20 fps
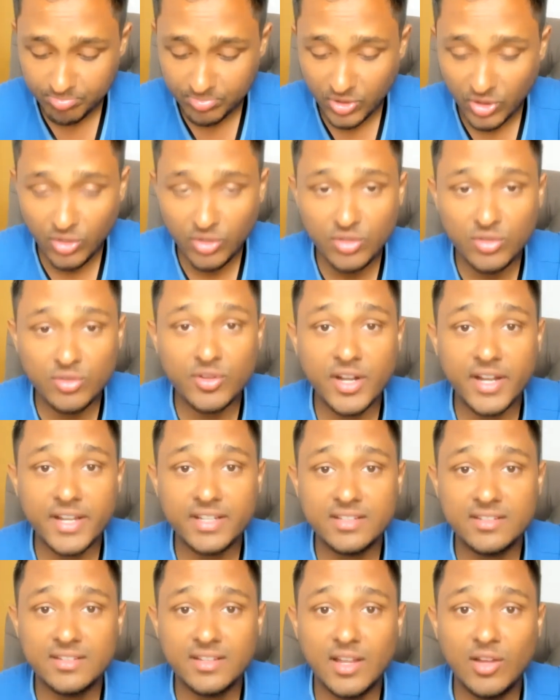All
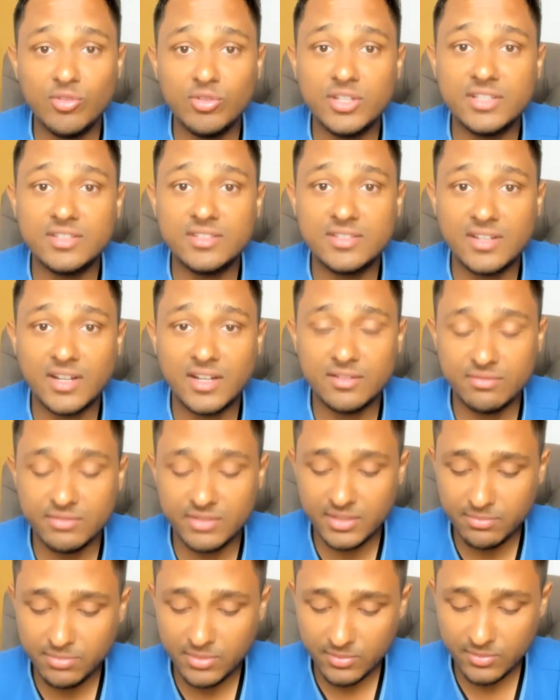right, now let's start with
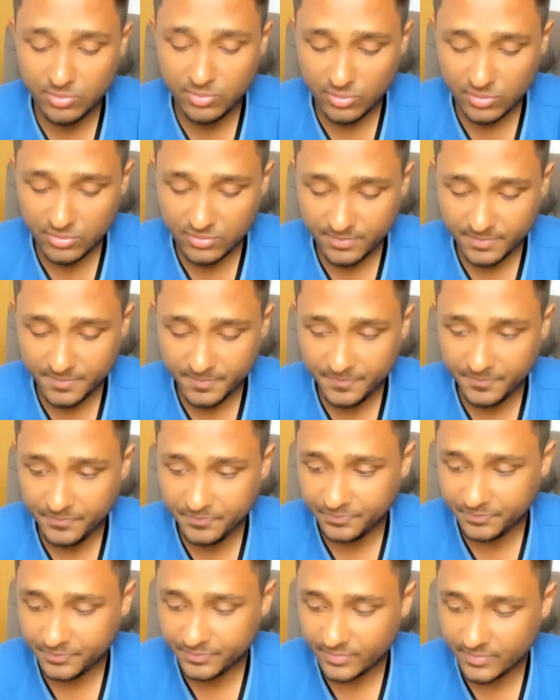the purport.
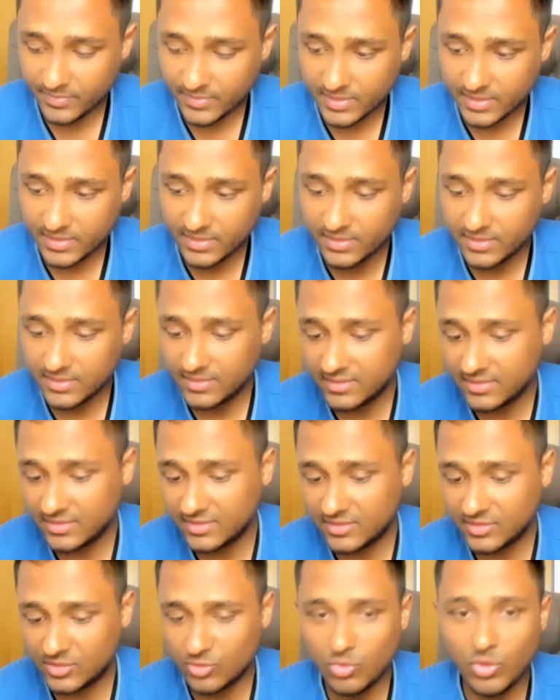
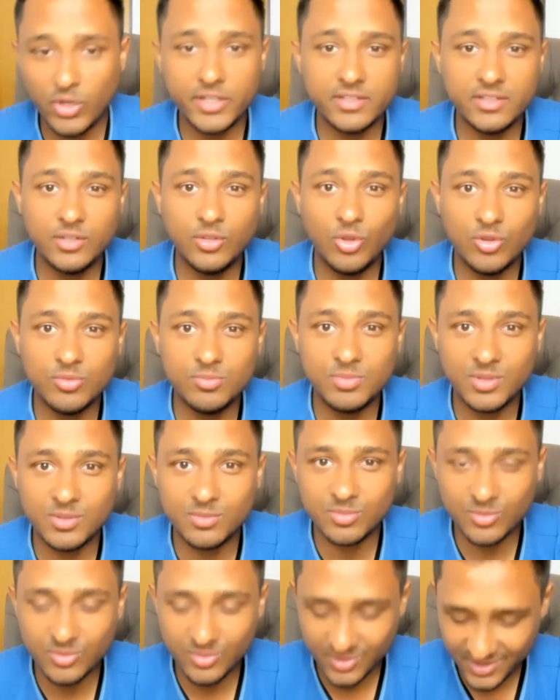It's quite a long
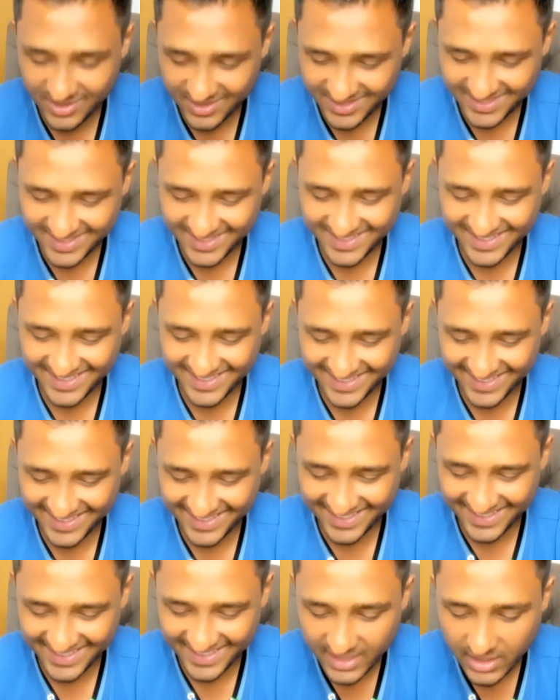purport.
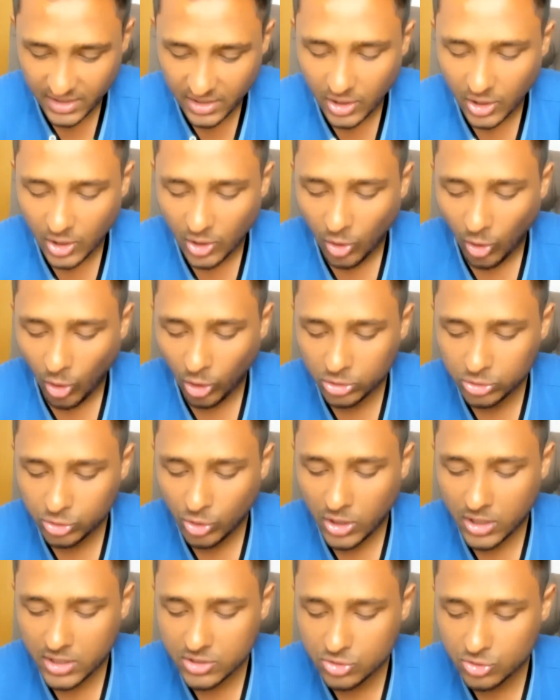
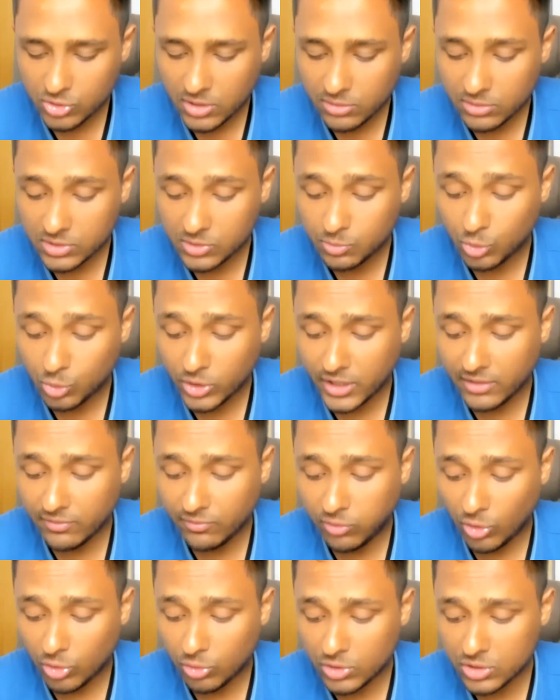Although Arjuna was putting
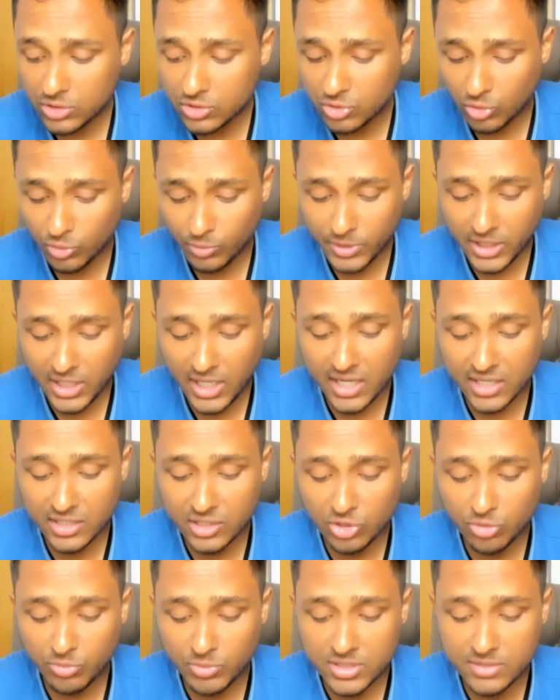forward so many
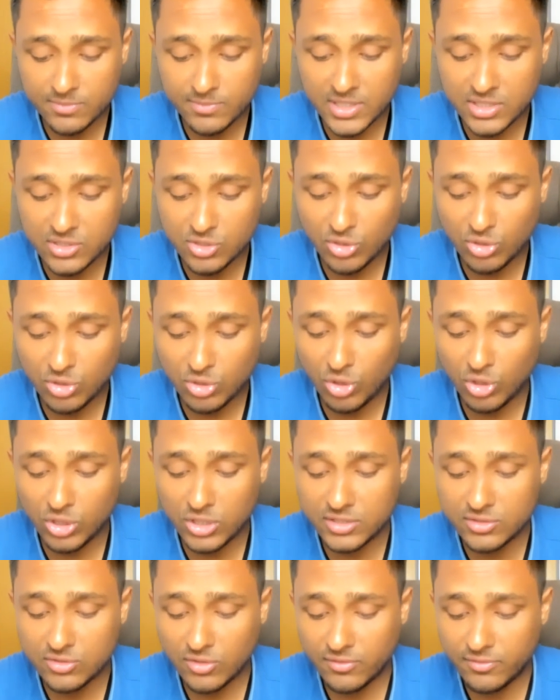arguments based on
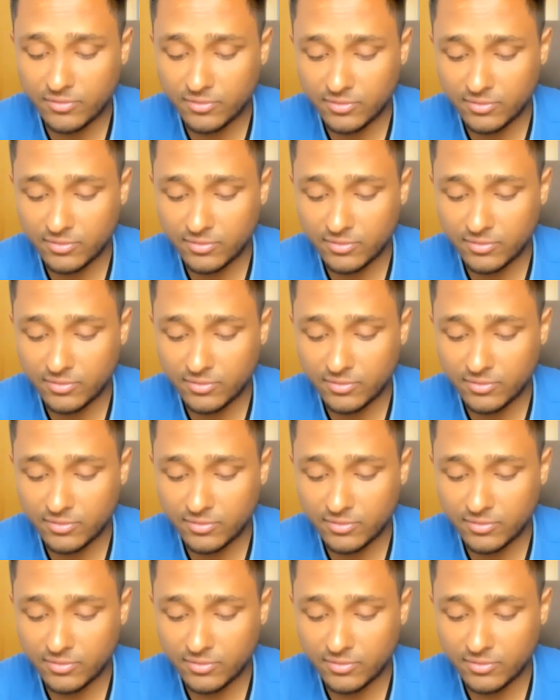knowledge of